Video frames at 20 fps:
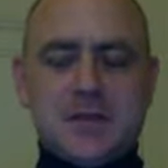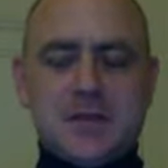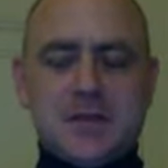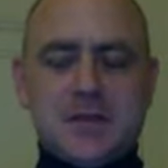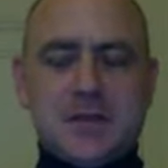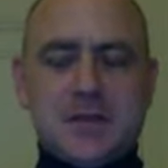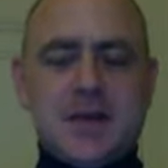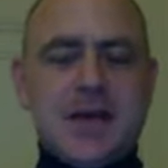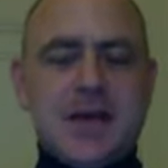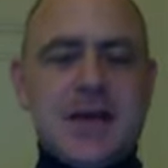
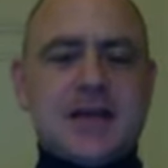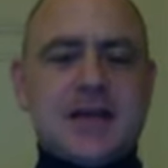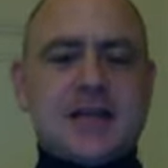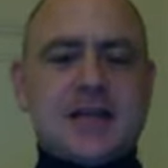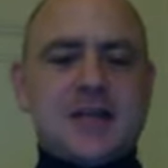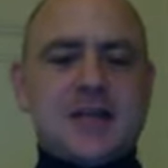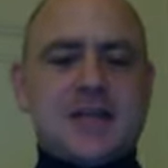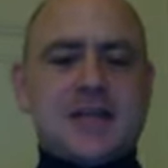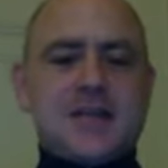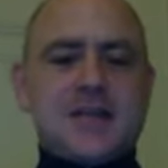God, I could
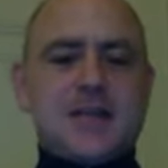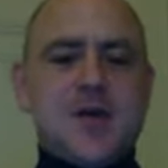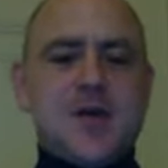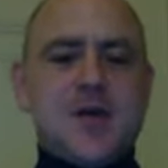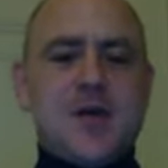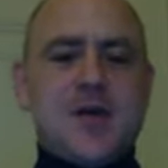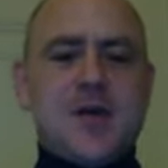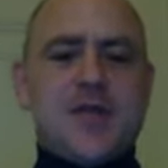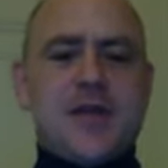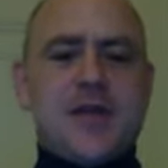just keep
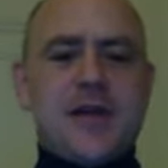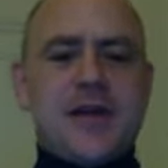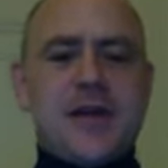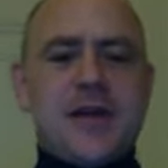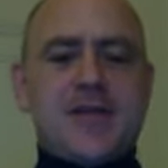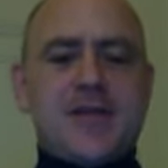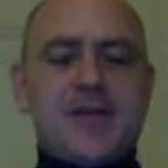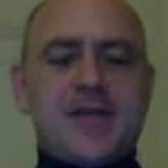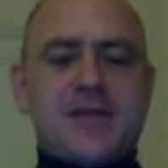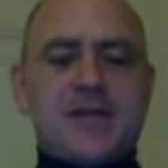going, right?
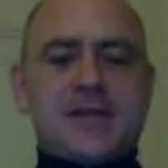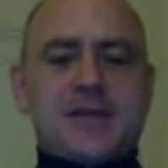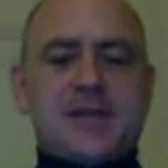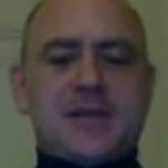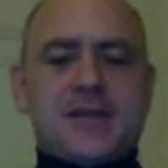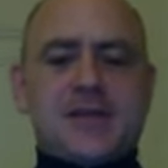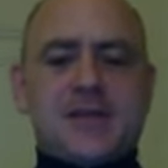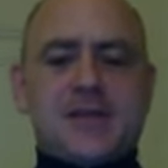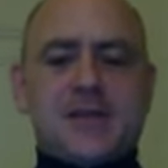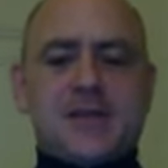This is
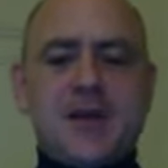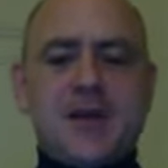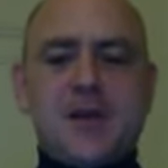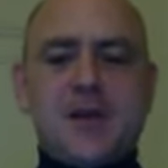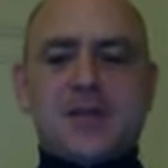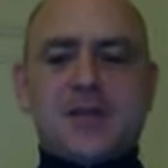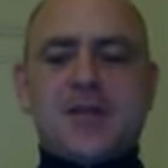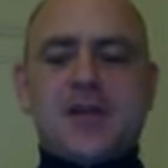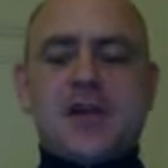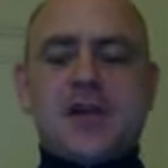just,
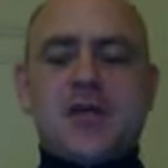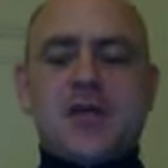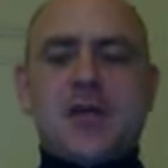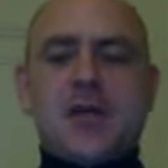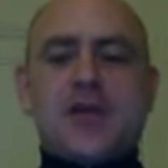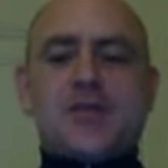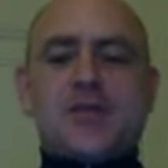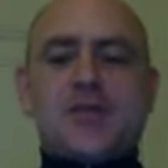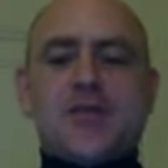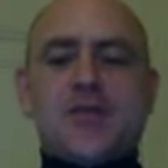so
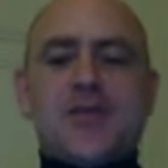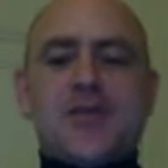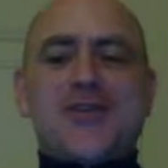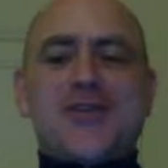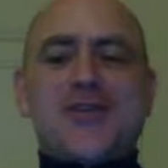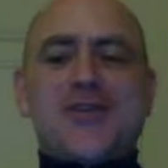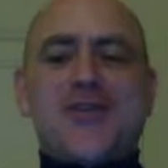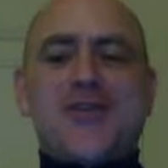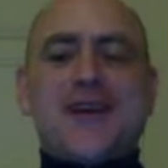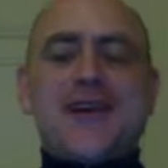here's what we
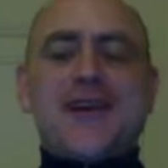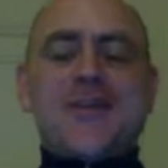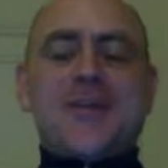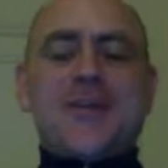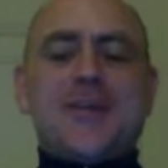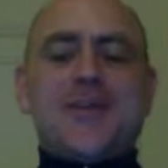do. Ready?